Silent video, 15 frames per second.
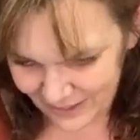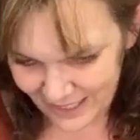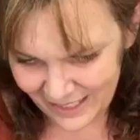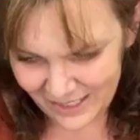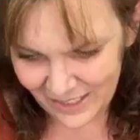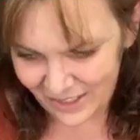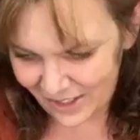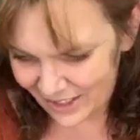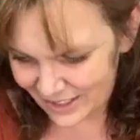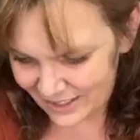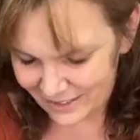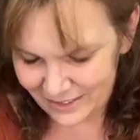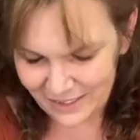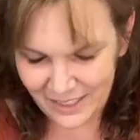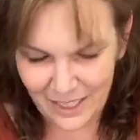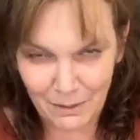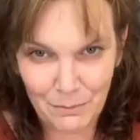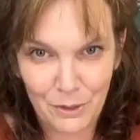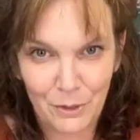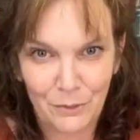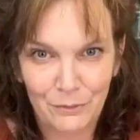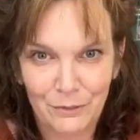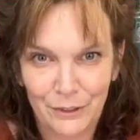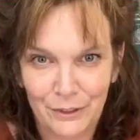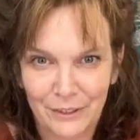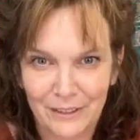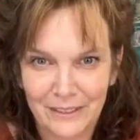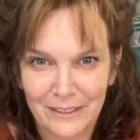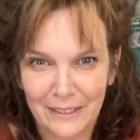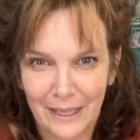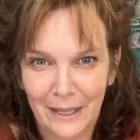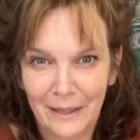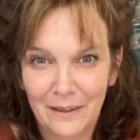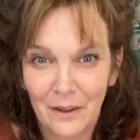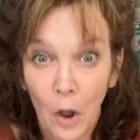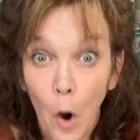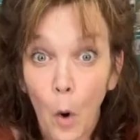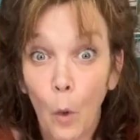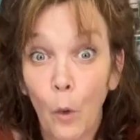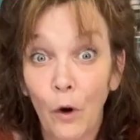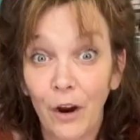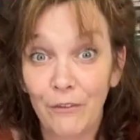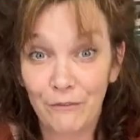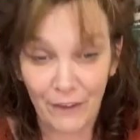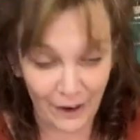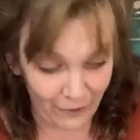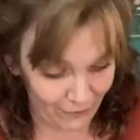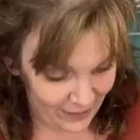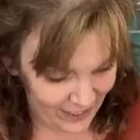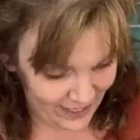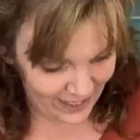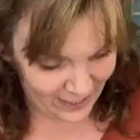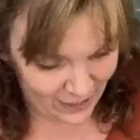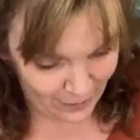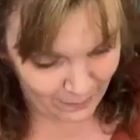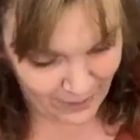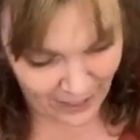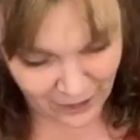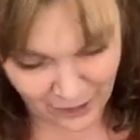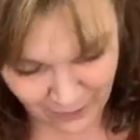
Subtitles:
you know, thanks a lot, Temu, for, or a fairy. It could